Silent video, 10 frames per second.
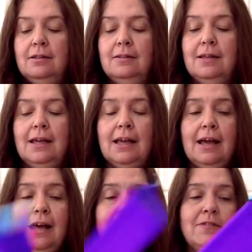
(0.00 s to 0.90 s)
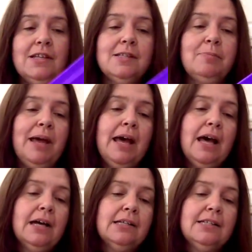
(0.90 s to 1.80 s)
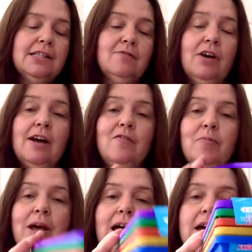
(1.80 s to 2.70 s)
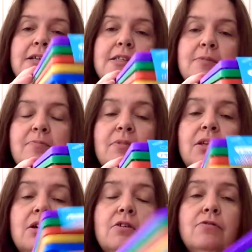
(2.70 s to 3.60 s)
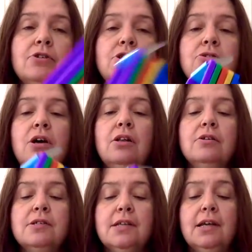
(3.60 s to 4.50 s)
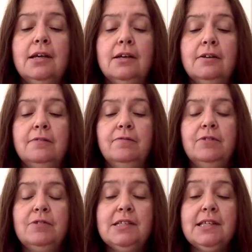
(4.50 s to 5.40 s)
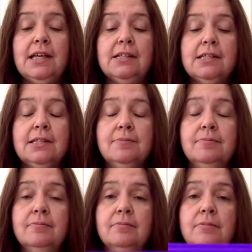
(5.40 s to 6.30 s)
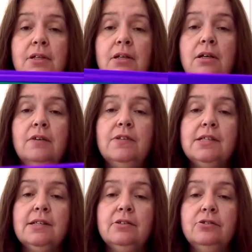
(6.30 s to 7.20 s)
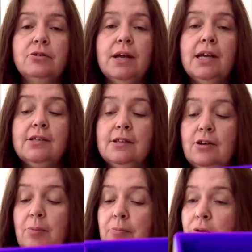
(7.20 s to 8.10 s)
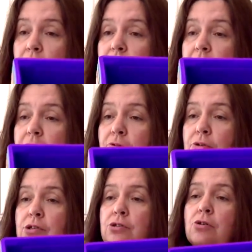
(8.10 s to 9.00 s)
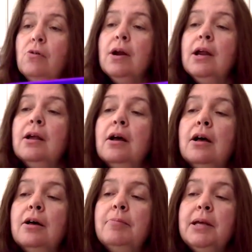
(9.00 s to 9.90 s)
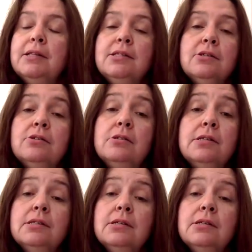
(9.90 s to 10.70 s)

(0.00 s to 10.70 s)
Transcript: they have these packs, these 5 packs, for $2.50 of these little trays that are perfect for storing pencils,